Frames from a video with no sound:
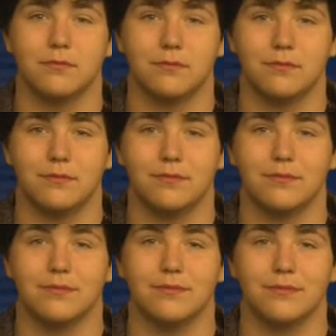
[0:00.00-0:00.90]

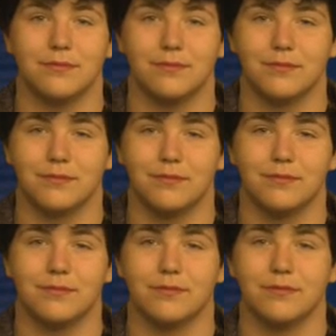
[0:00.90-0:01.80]

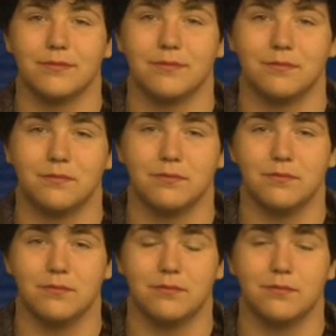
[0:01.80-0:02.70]

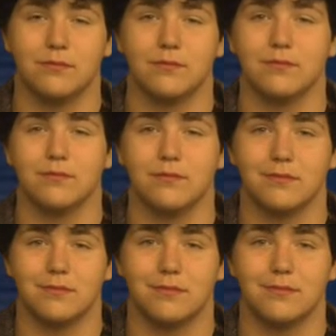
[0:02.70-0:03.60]

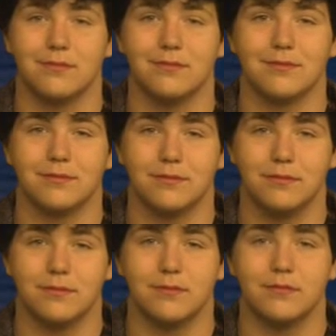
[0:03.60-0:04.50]

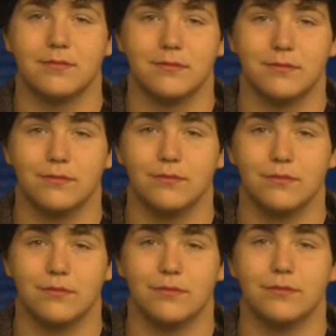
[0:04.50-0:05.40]

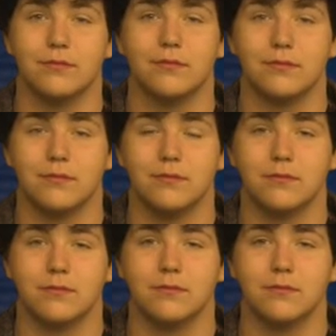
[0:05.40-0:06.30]

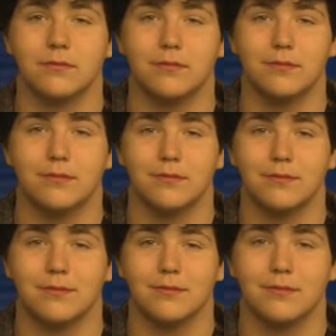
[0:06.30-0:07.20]

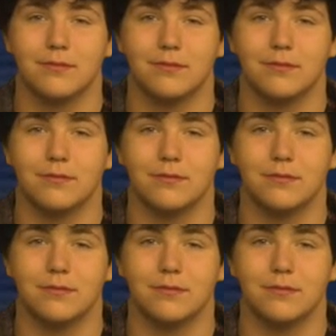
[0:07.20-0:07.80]
(silent)